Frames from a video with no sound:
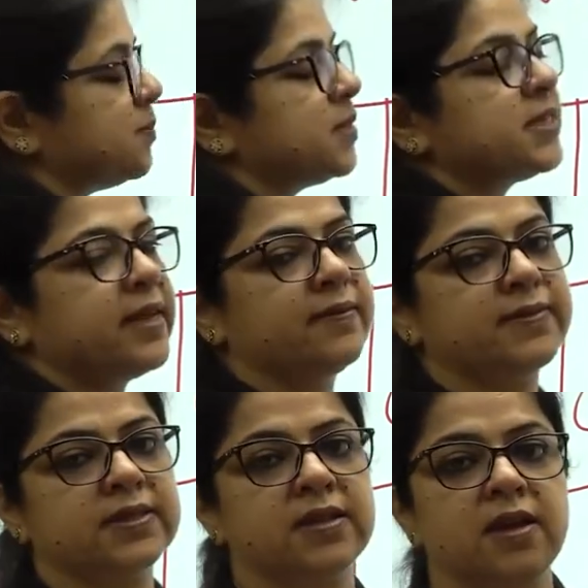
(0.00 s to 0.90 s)

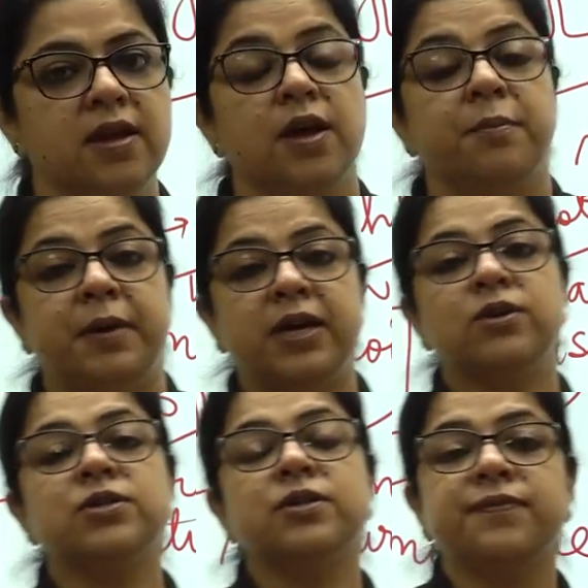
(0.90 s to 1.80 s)
themselves.
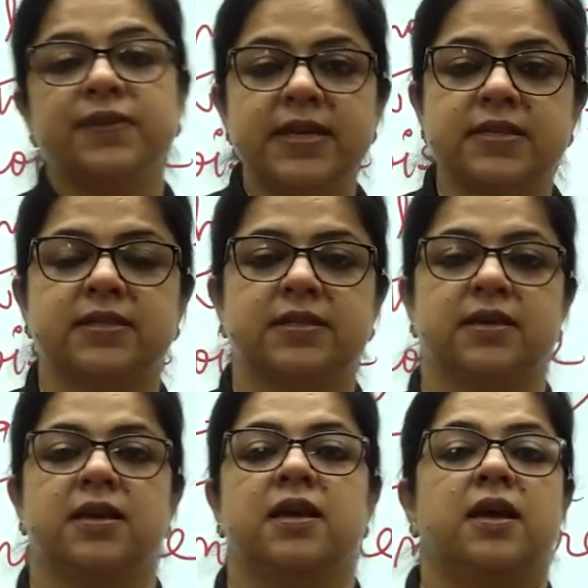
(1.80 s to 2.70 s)
Because of
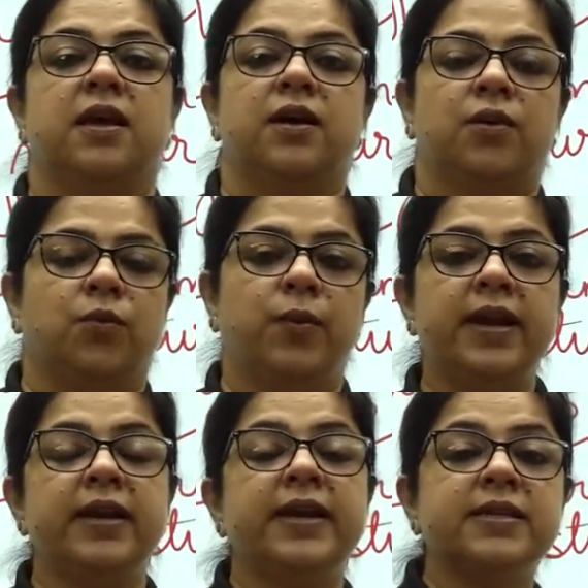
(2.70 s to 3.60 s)
this,
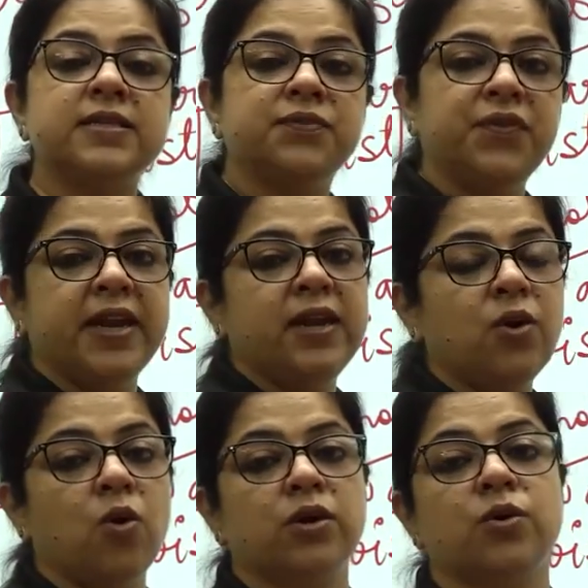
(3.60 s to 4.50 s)
when it is very
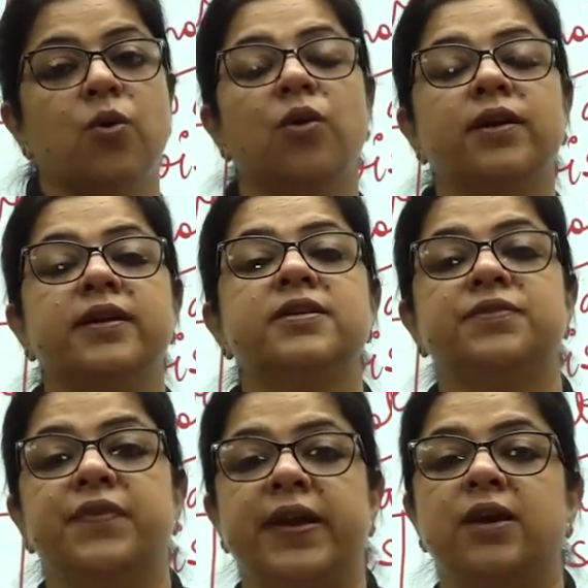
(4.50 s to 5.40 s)
hot or it
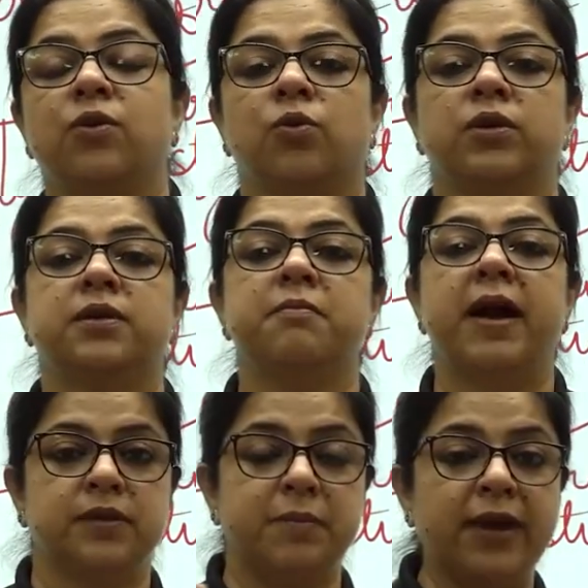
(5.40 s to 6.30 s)
is very cold,
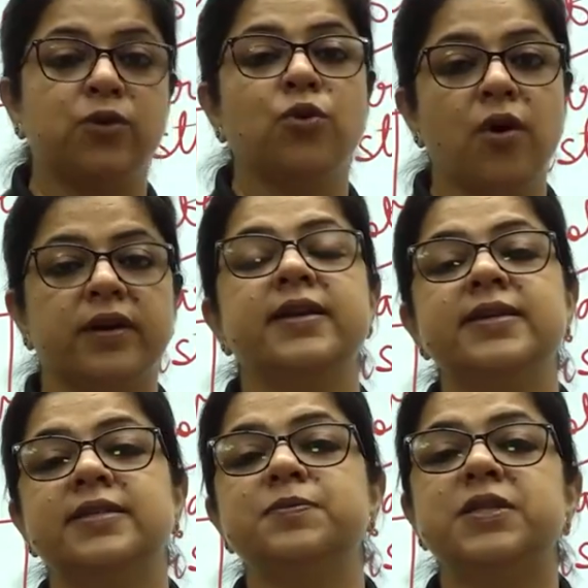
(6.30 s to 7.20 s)
the
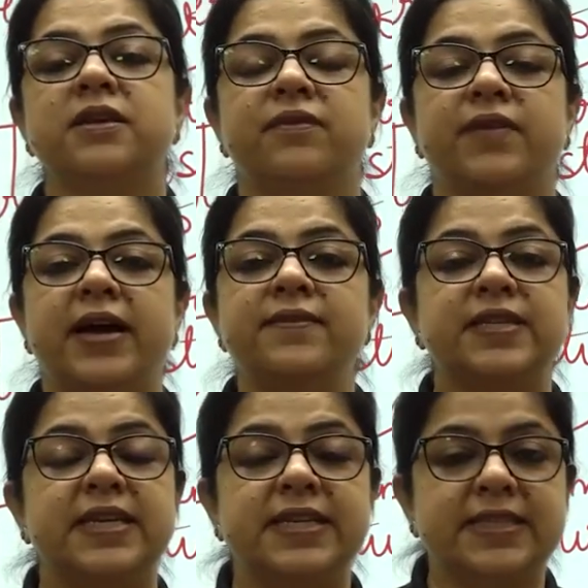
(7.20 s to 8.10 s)
microorganism
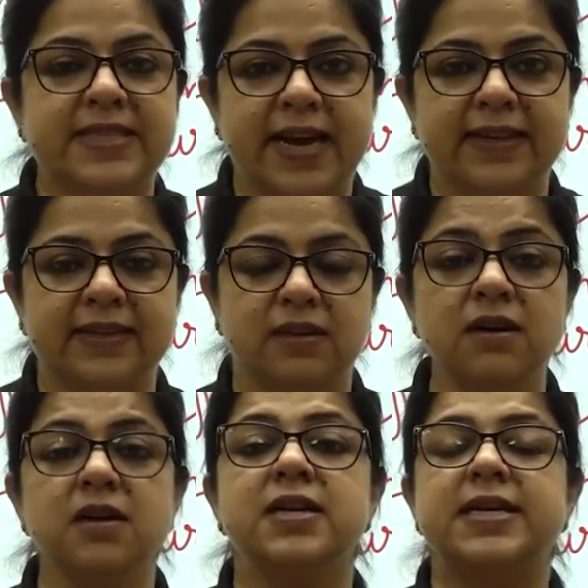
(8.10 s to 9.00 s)
survives inside
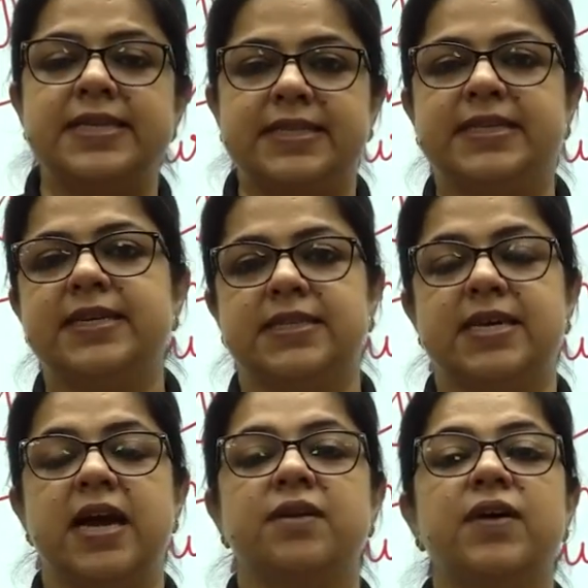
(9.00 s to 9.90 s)
the
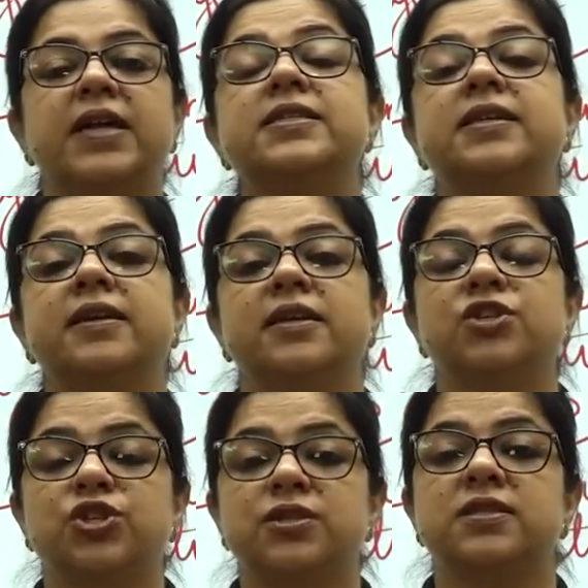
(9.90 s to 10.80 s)
cyst, and once the
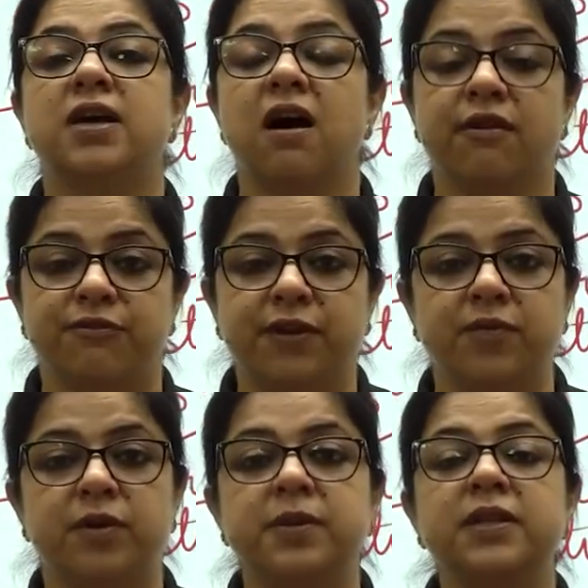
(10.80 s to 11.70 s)
conditions are
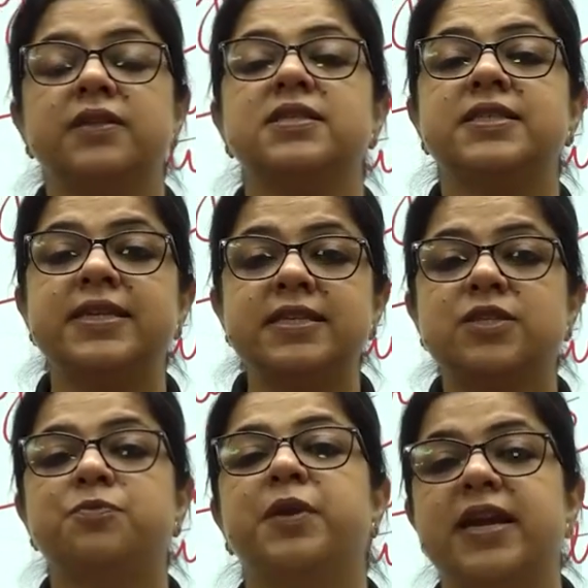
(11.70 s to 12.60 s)
favorable, the
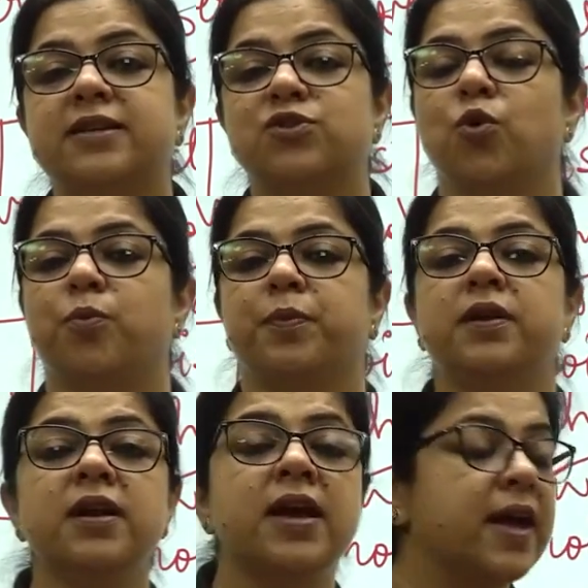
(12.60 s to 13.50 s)
cyst breaks
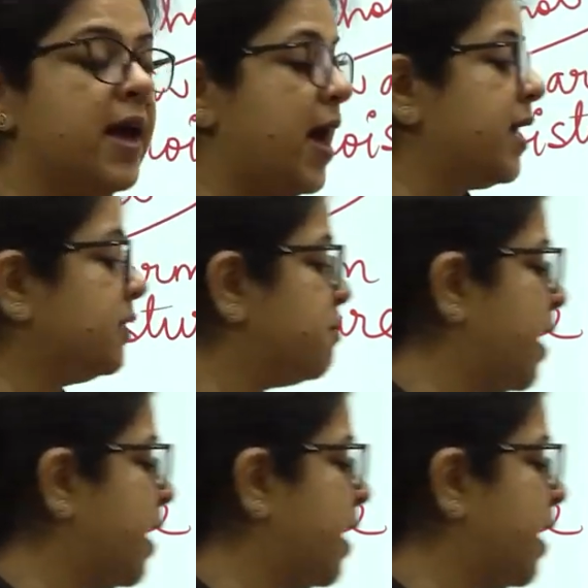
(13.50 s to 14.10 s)
open and the